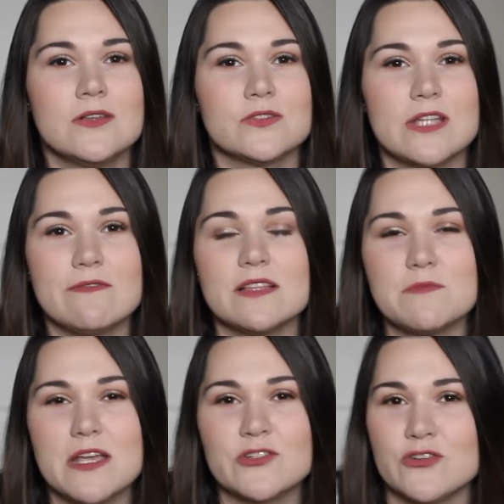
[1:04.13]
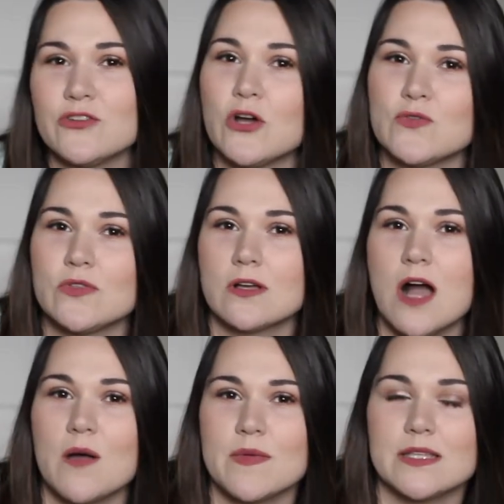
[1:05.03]
So definitely make sure you go through the
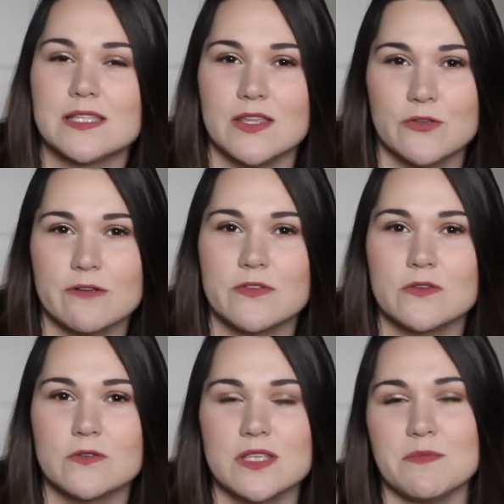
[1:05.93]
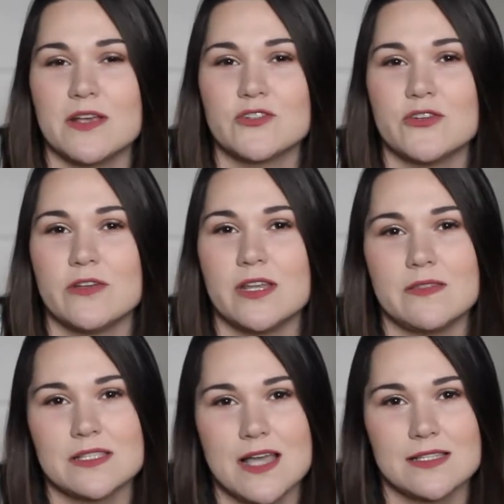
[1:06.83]
comments and the reviews and make sure you're getting
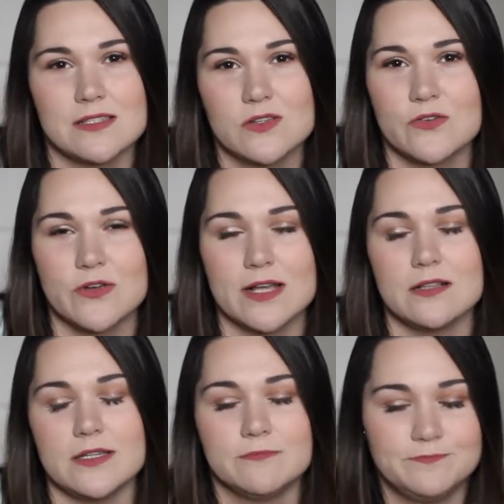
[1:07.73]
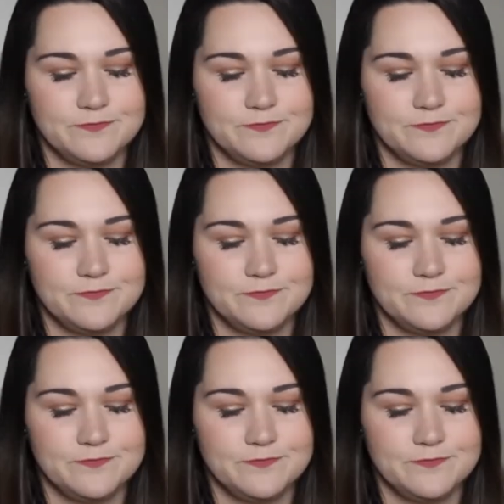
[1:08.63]
the sizes correctly.